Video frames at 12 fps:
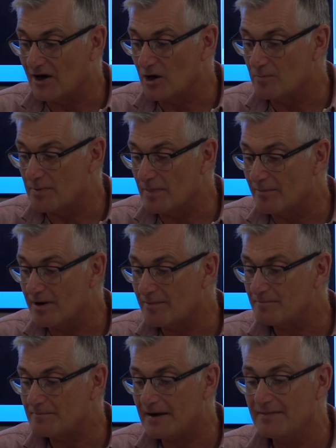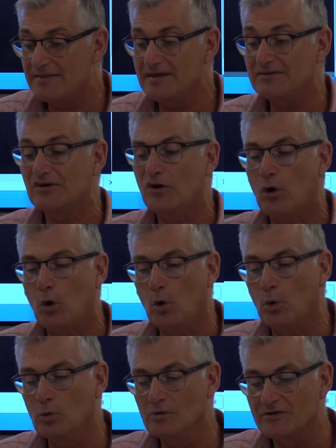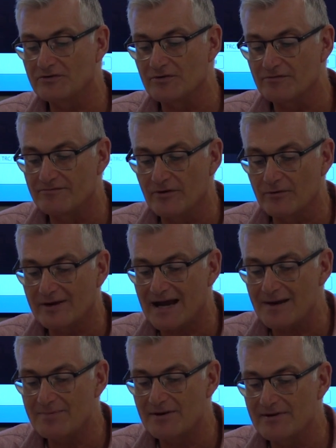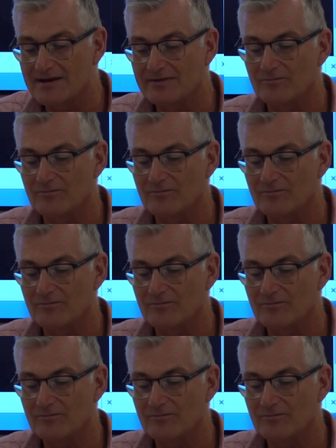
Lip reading: open them up. And these are all the sort of vocabulary